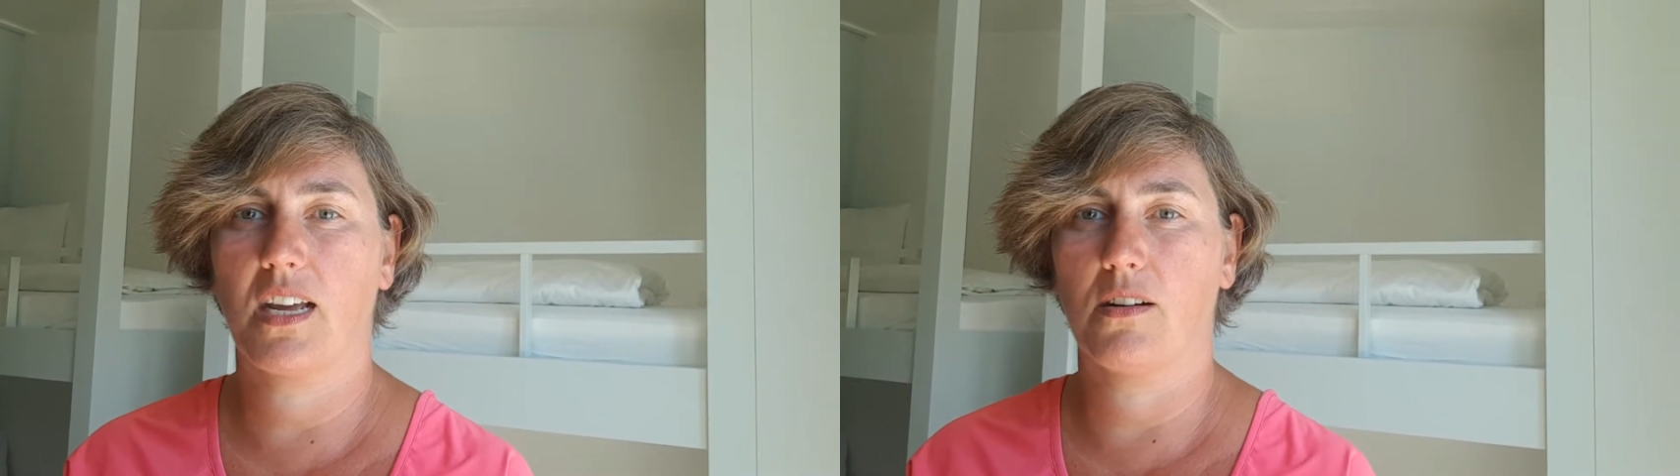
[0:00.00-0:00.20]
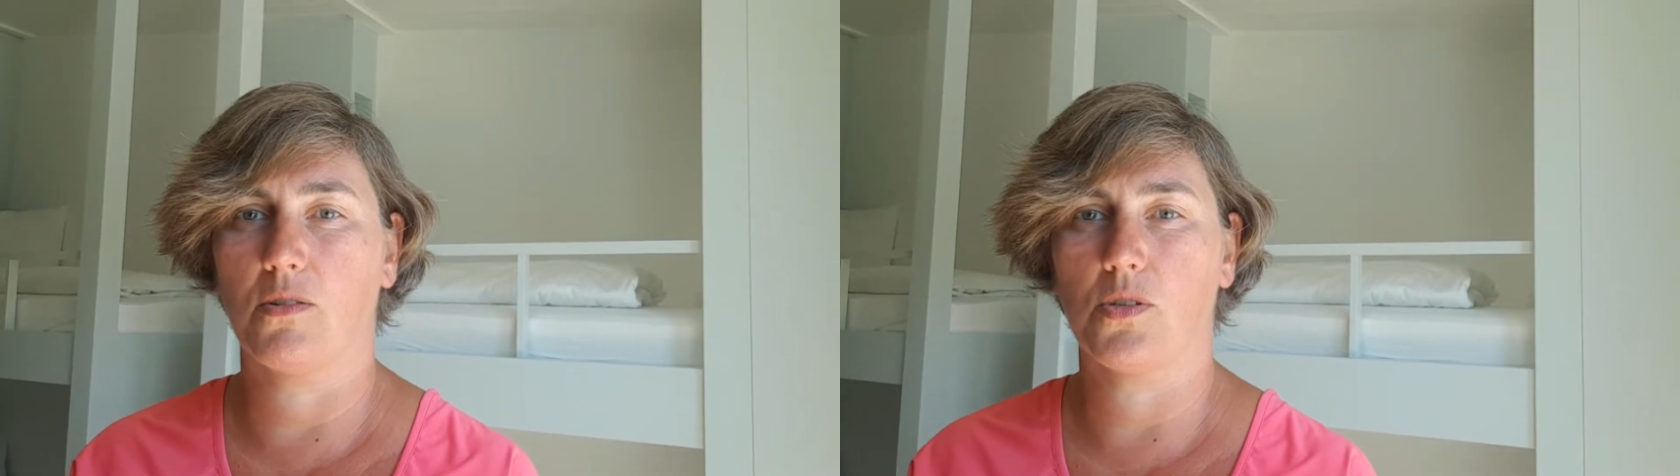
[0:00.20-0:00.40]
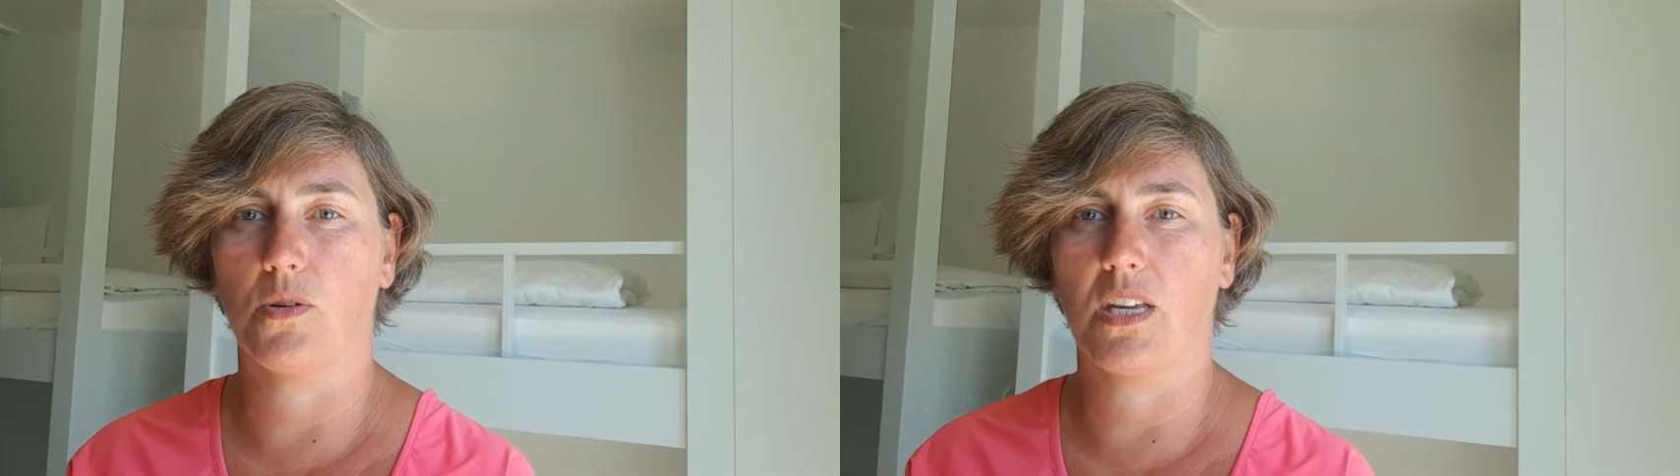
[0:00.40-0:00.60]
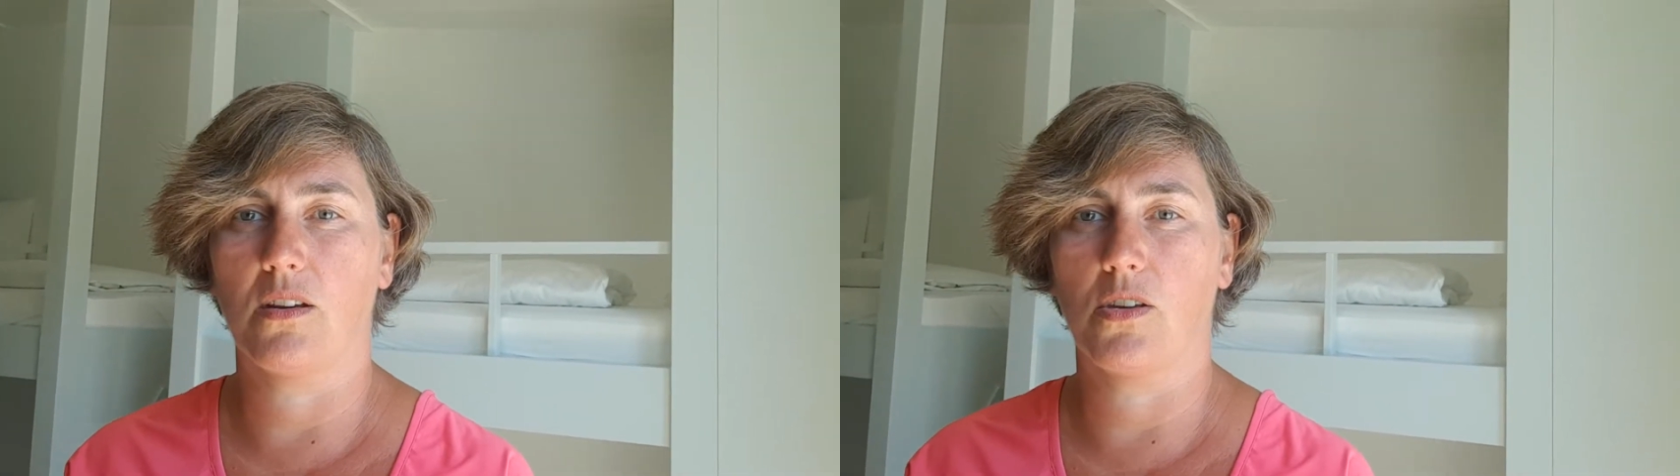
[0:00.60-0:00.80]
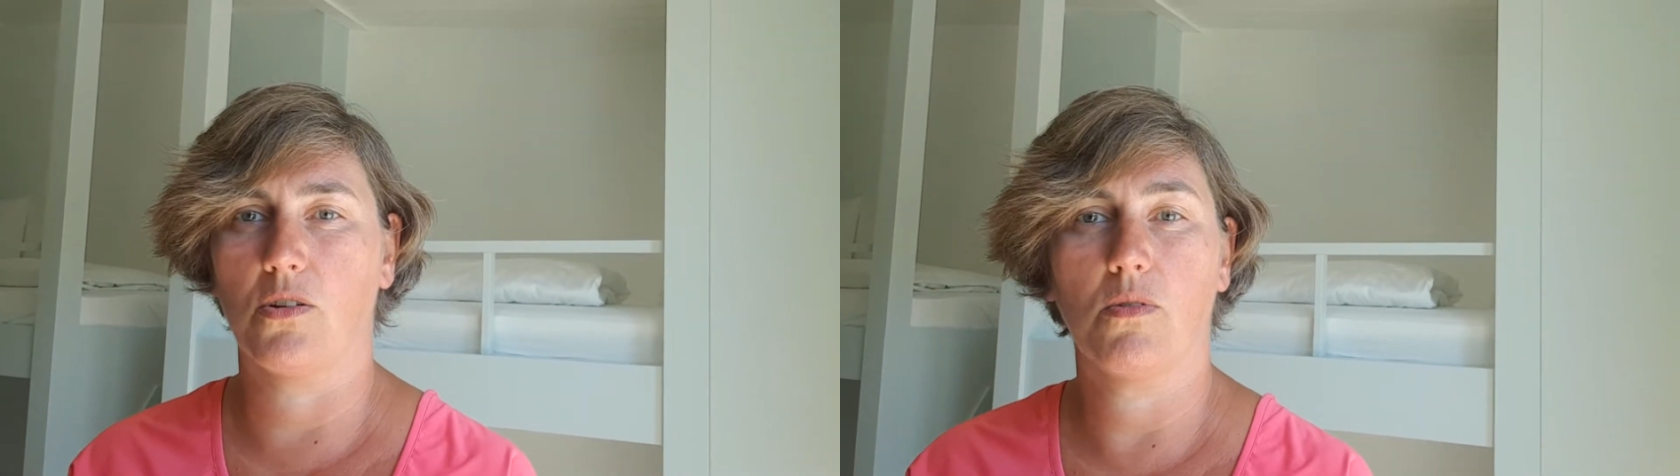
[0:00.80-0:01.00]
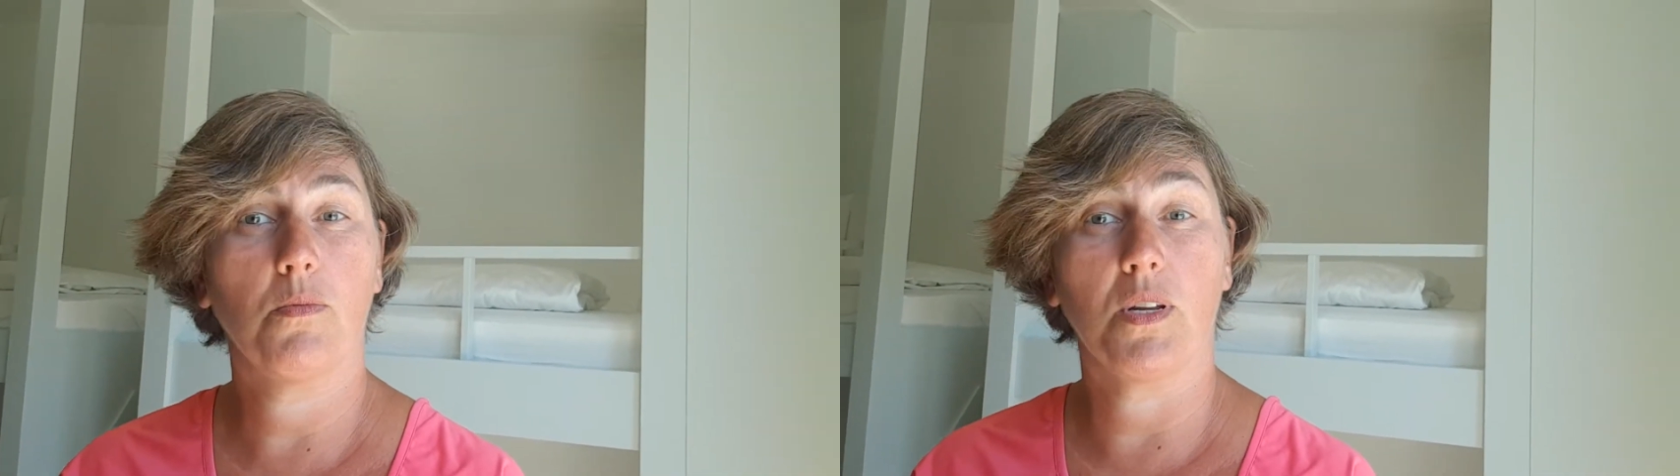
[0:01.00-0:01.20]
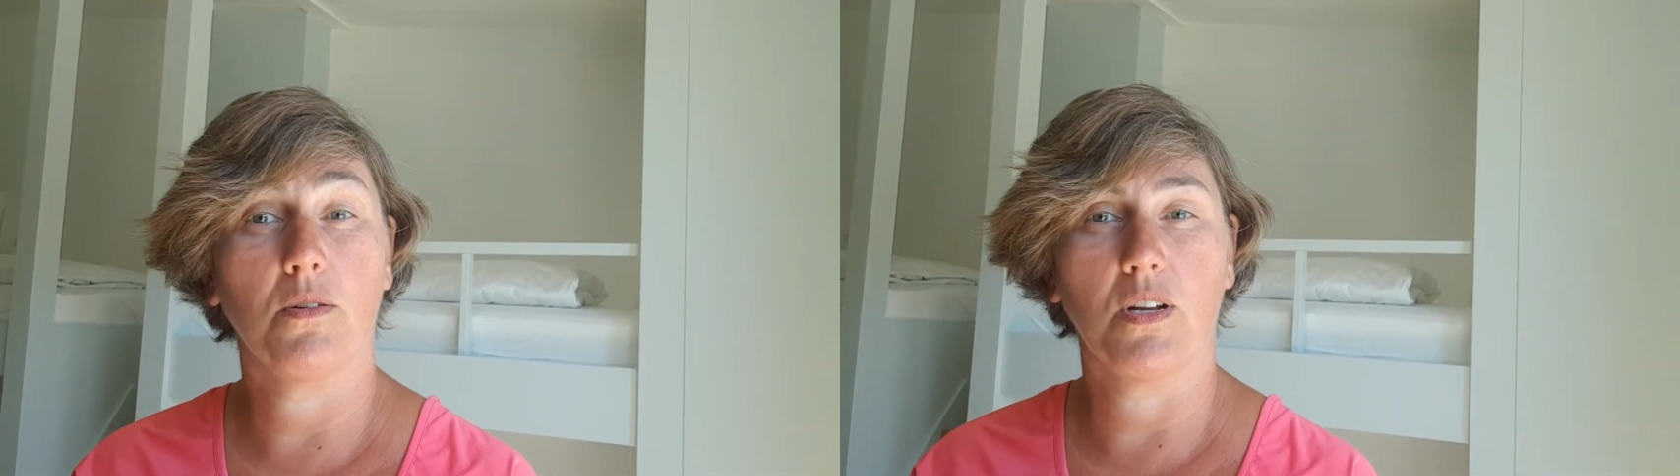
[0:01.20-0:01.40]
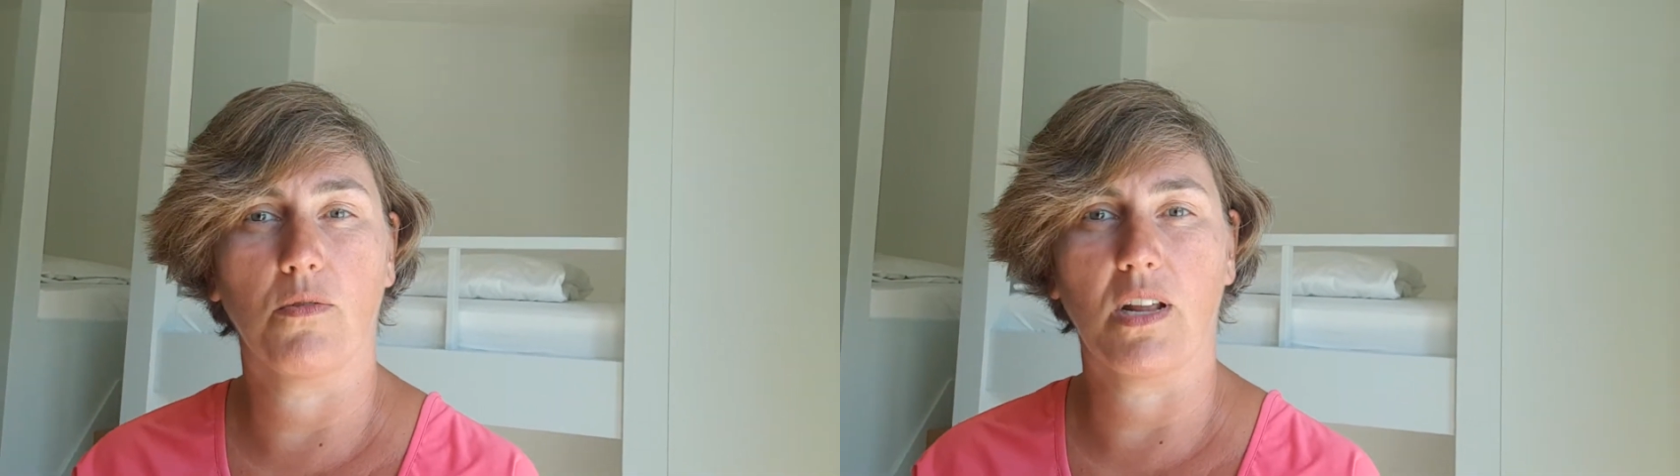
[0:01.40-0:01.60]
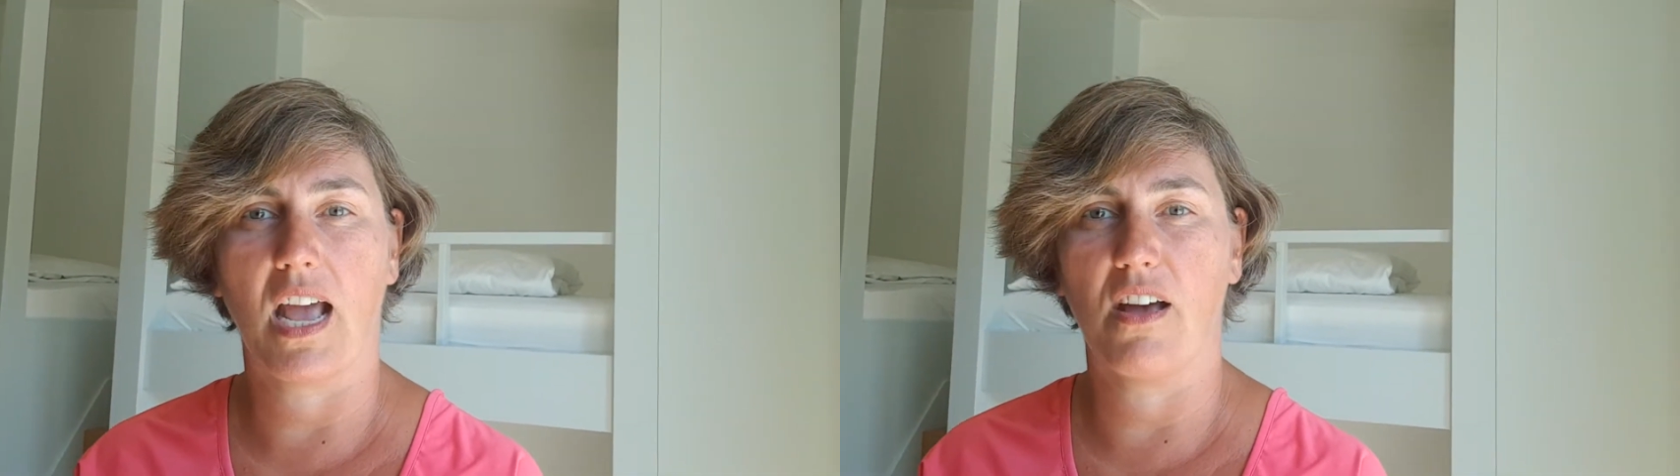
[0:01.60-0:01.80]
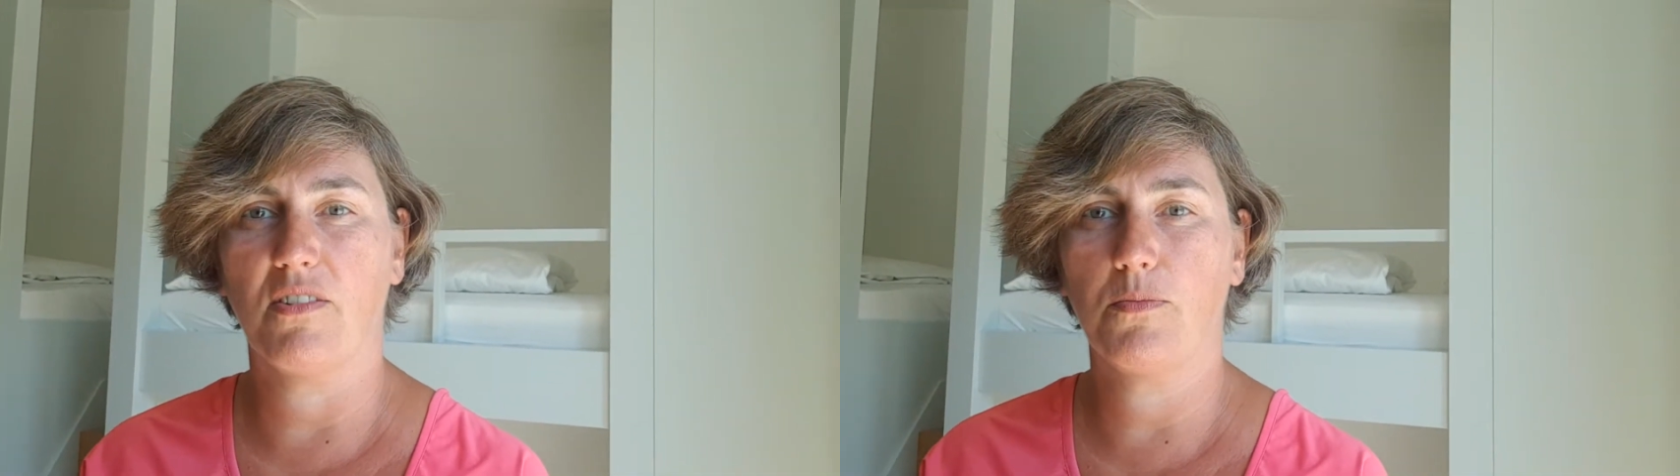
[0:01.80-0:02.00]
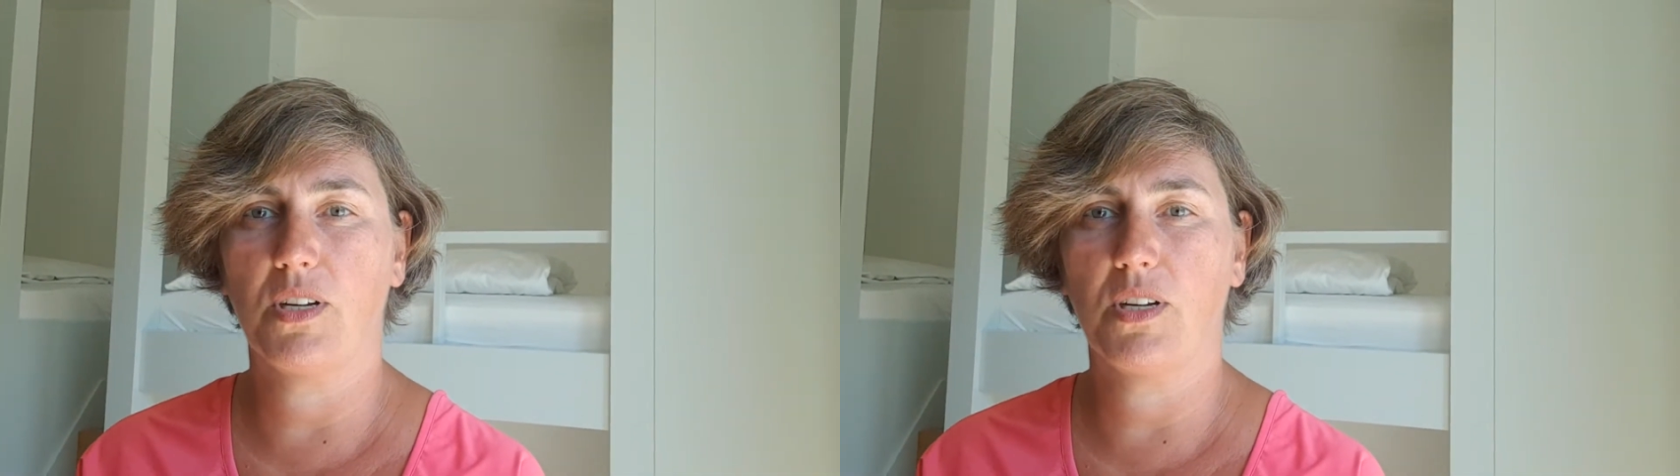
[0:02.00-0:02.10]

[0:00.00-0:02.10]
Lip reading: and also here in Europe, they don't have it.